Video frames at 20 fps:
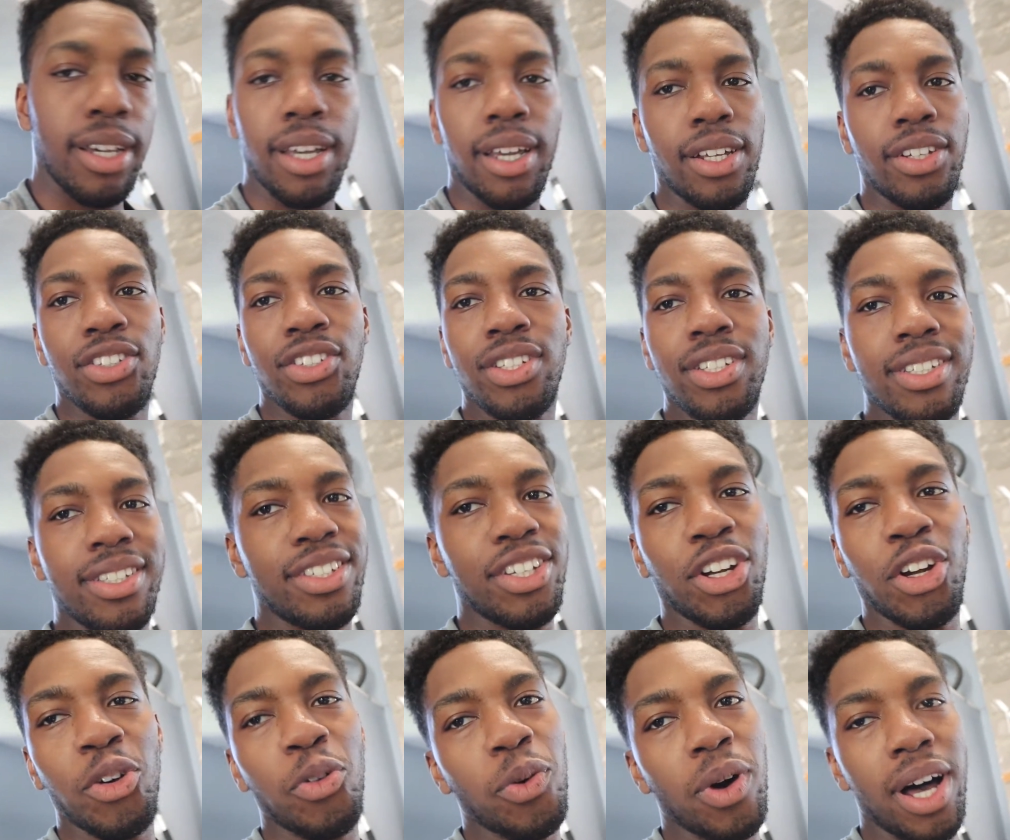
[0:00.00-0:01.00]
It
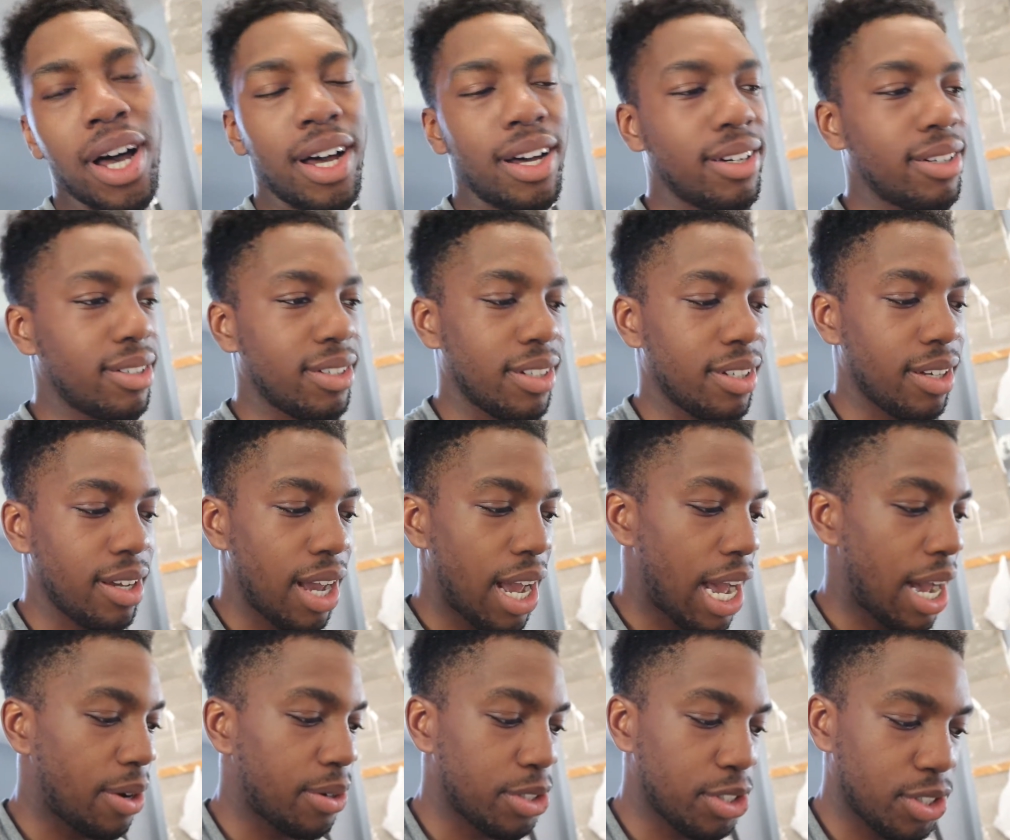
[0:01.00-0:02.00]
took a while.
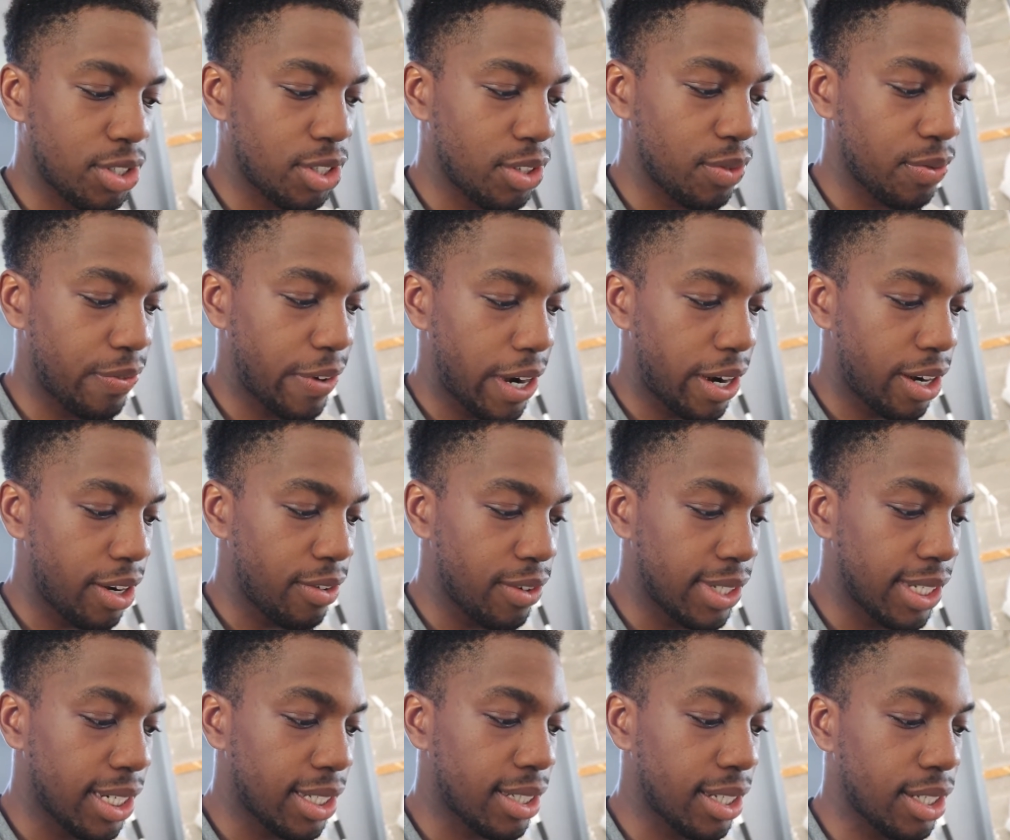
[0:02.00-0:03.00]
I was very
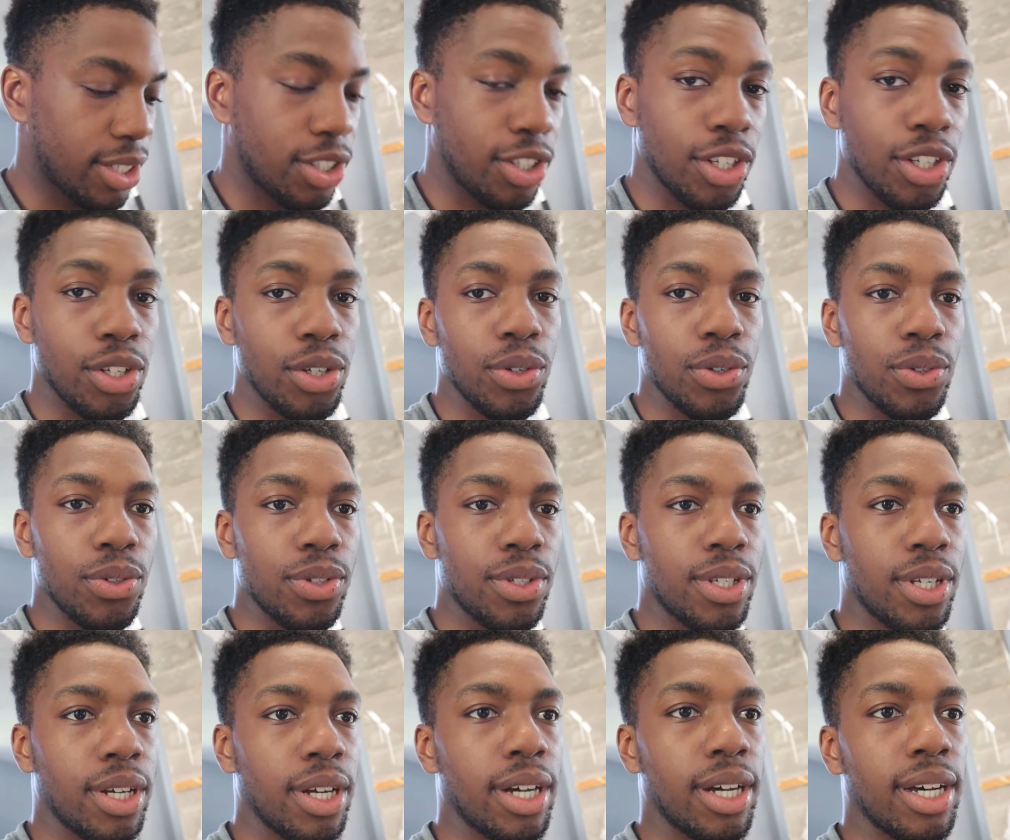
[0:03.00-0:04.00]
reluctant to
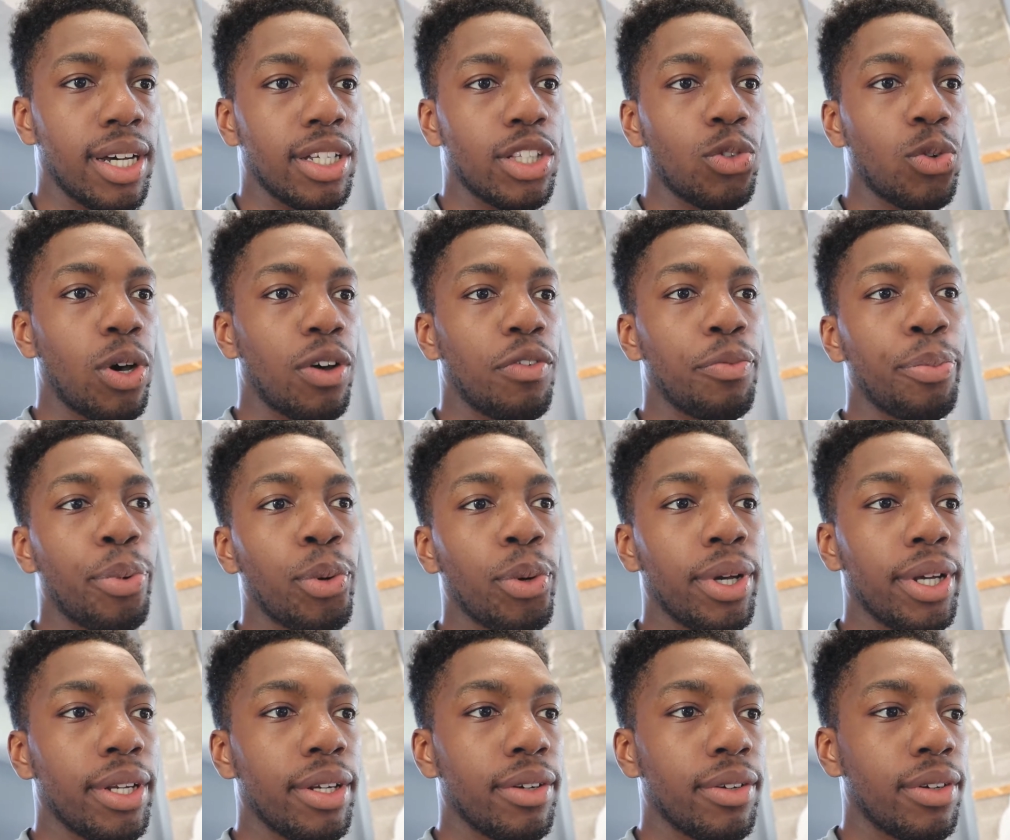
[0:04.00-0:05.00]
use a
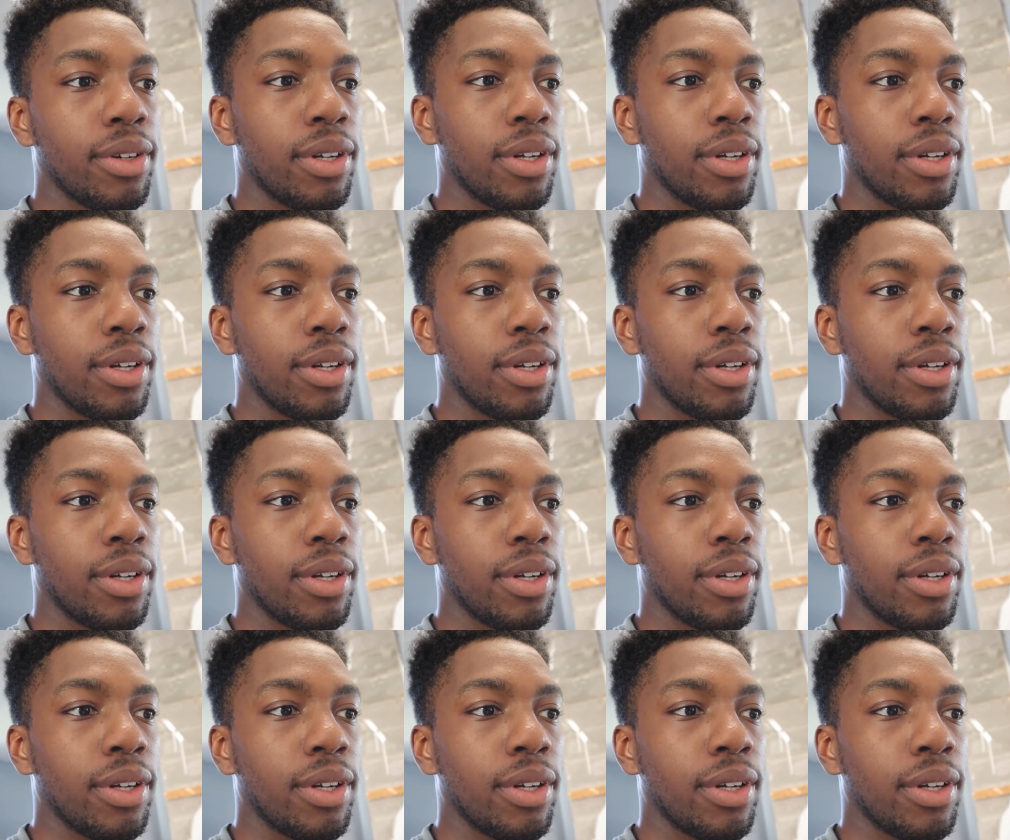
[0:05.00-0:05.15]
12-point